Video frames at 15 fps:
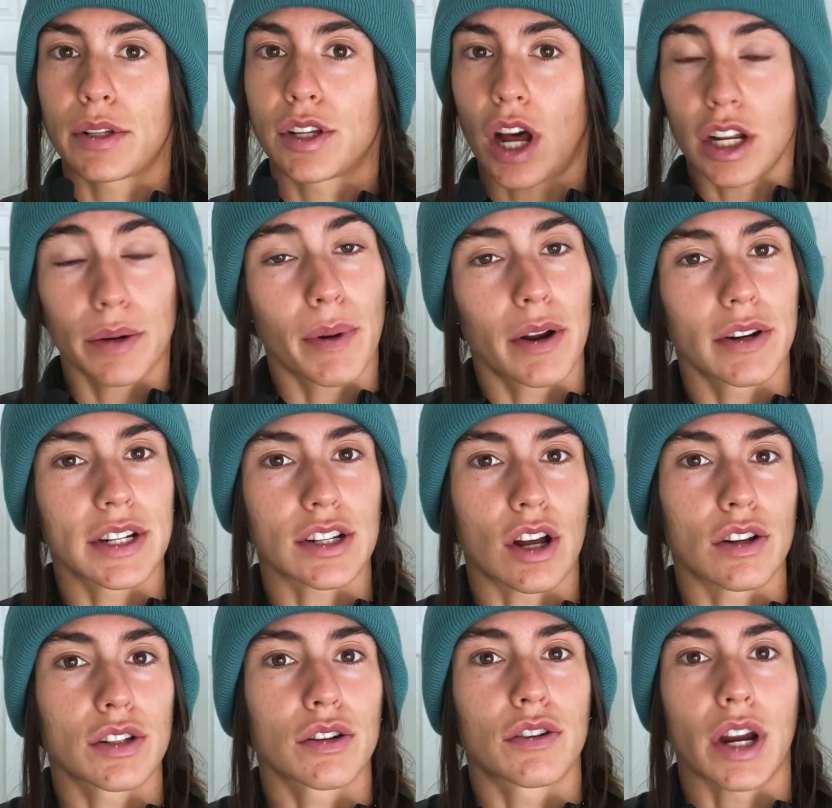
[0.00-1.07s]
Dollar Mountain is
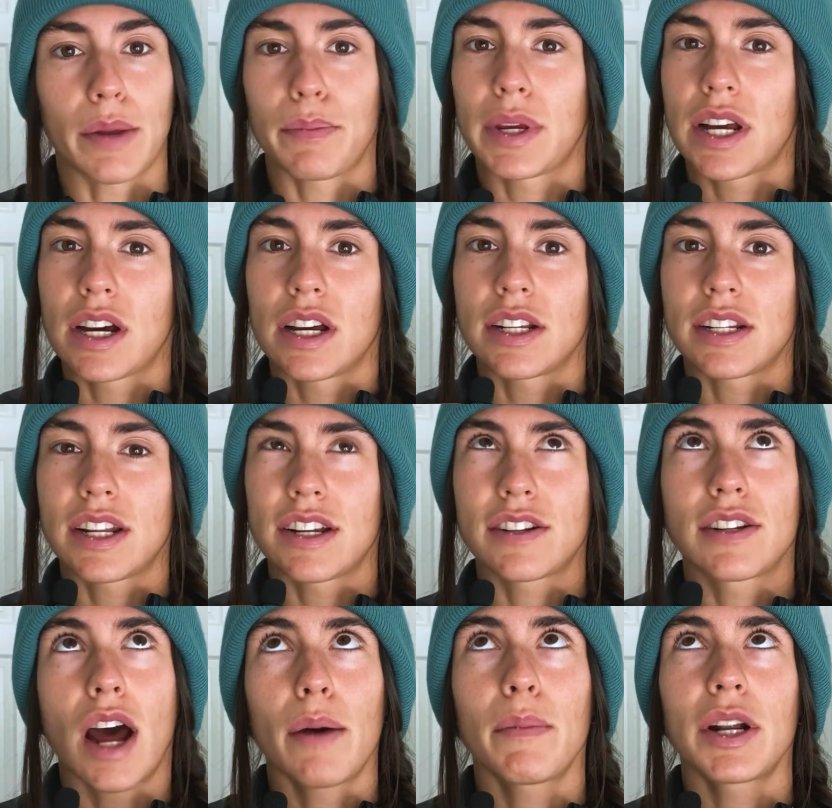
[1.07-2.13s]
also great because
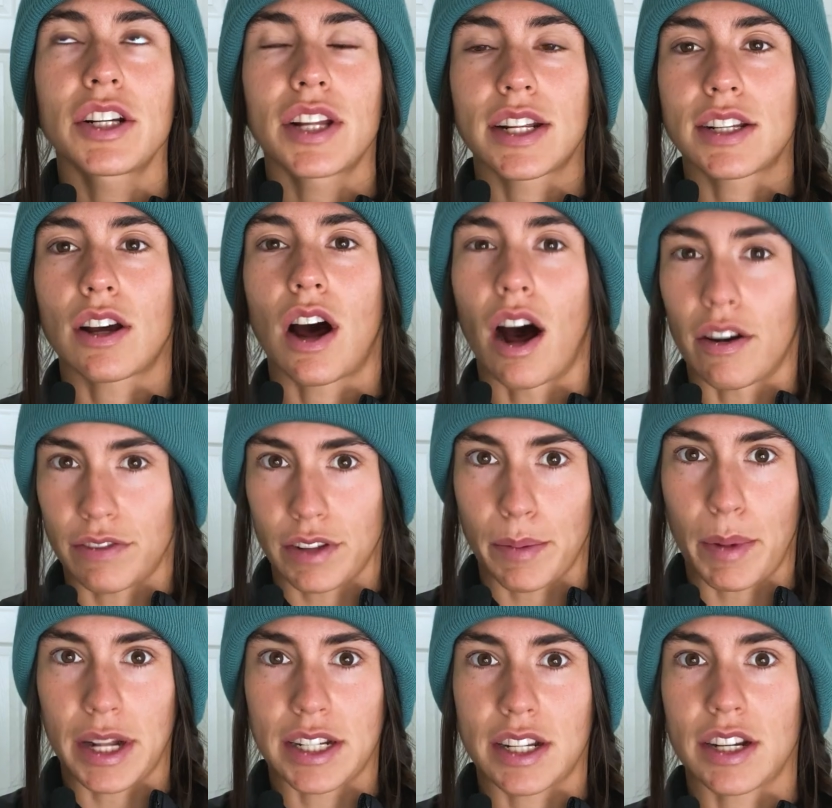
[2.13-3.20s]
there's not much that's off
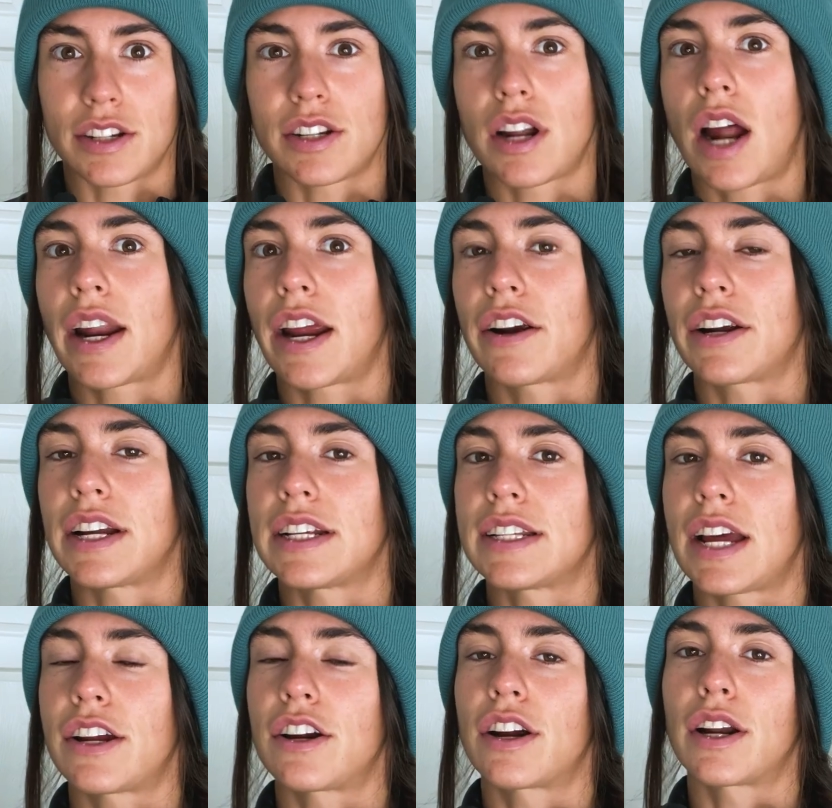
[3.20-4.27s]
limits. There's not areas
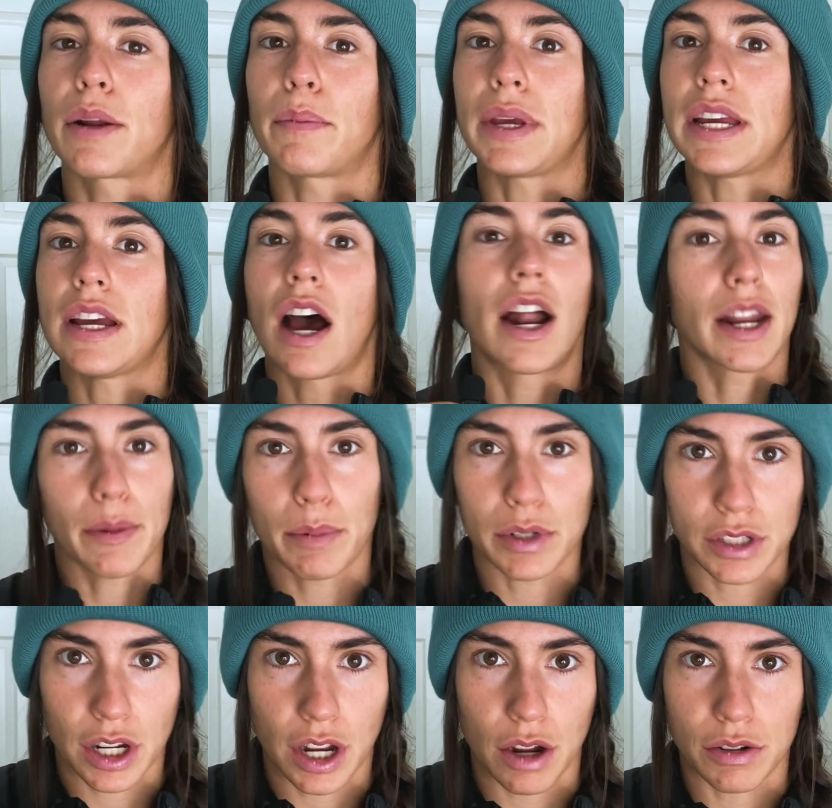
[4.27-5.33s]
that you're going to be unable
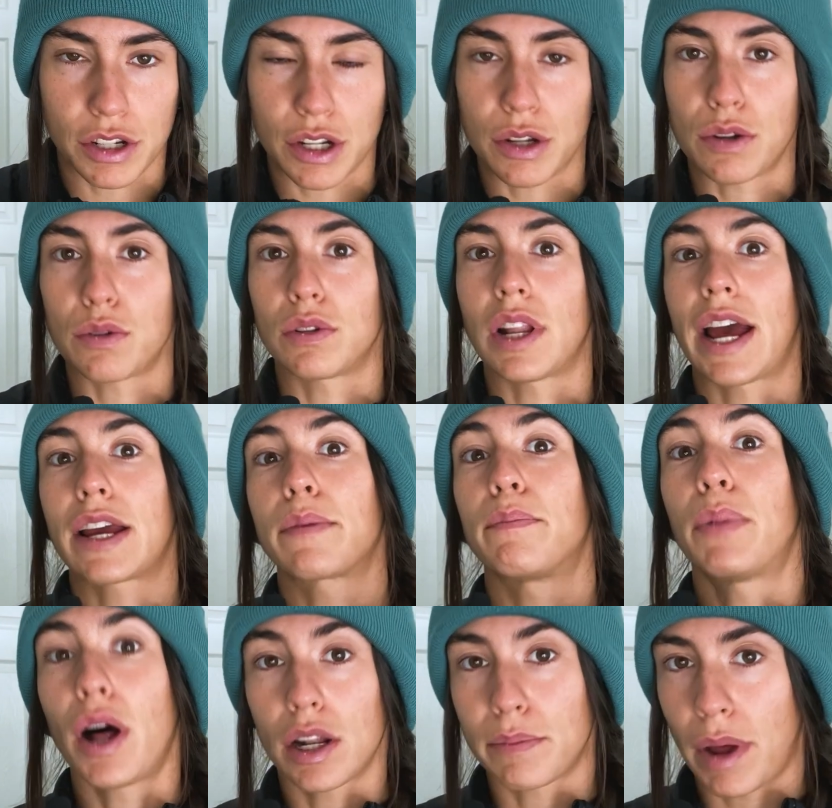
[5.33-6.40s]
to go to like
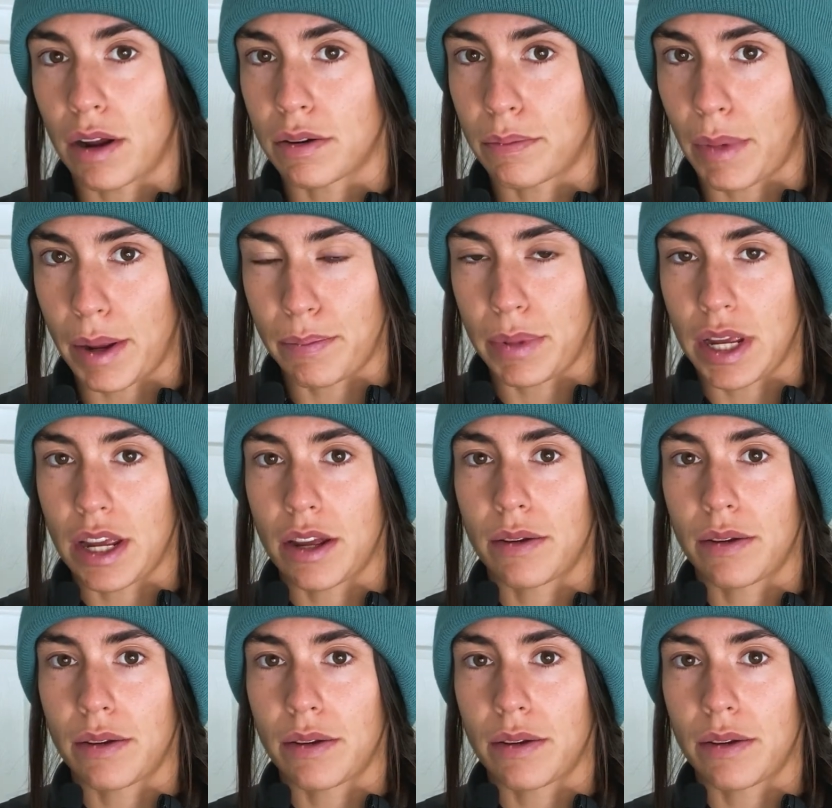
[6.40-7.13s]
Bald Mountain might be.